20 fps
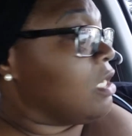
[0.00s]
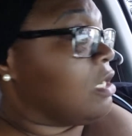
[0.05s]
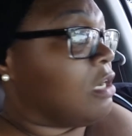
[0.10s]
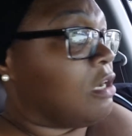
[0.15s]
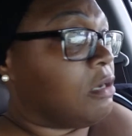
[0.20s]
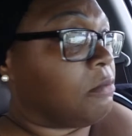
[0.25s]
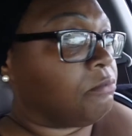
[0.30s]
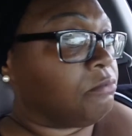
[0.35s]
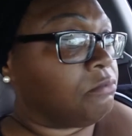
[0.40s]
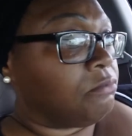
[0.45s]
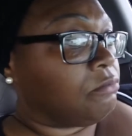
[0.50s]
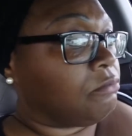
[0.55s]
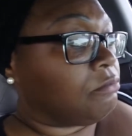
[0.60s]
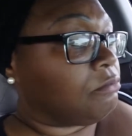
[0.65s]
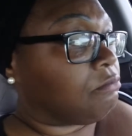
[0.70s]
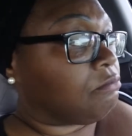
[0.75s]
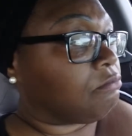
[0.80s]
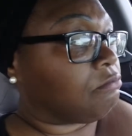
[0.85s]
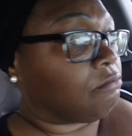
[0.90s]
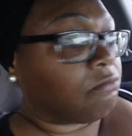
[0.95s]

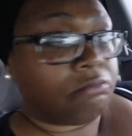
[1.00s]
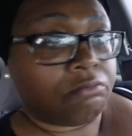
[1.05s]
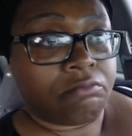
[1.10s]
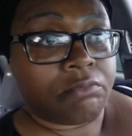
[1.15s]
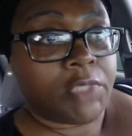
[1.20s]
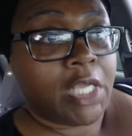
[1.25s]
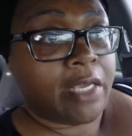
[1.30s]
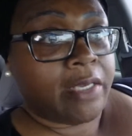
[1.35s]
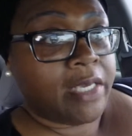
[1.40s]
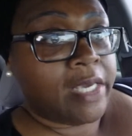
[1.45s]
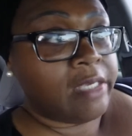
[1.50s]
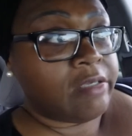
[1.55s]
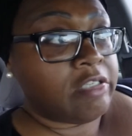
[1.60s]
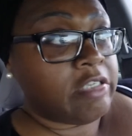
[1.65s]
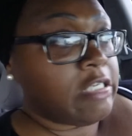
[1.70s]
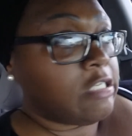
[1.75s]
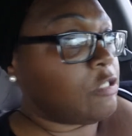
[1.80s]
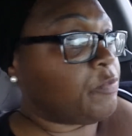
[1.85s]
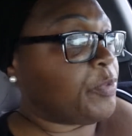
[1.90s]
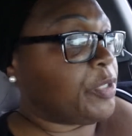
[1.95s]
I guess
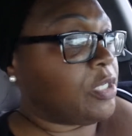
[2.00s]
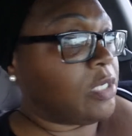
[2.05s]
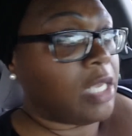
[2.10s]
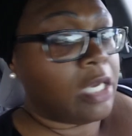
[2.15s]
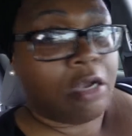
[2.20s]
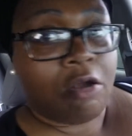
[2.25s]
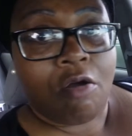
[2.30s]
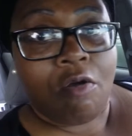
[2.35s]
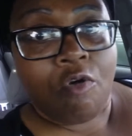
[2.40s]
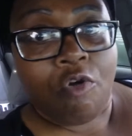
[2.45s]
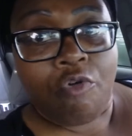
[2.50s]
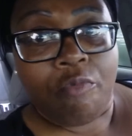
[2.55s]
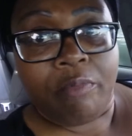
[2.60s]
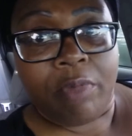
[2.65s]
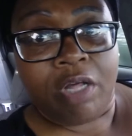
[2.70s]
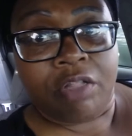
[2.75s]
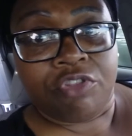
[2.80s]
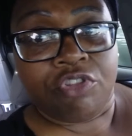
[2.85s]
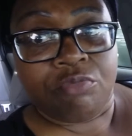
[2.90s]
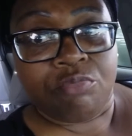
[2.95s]
he spent like a whole
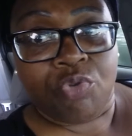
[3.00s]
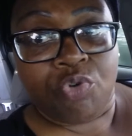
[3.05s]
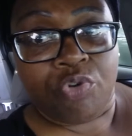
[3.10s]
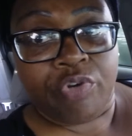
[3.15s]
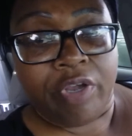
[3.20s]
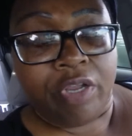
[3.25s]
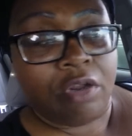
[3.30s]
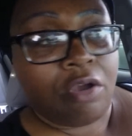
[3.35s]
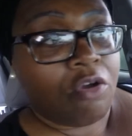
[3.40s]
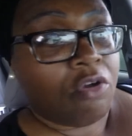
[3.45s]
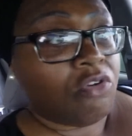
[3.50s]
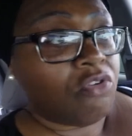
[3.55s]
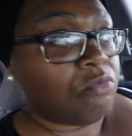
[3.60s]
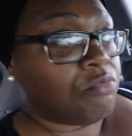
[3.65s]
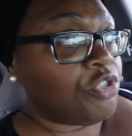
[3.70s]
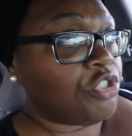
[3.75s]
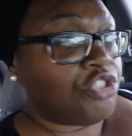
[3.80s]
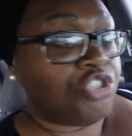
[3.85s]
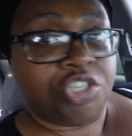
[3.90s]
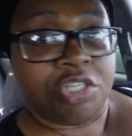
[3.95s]
month or more at
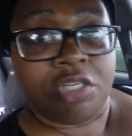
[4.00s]
home just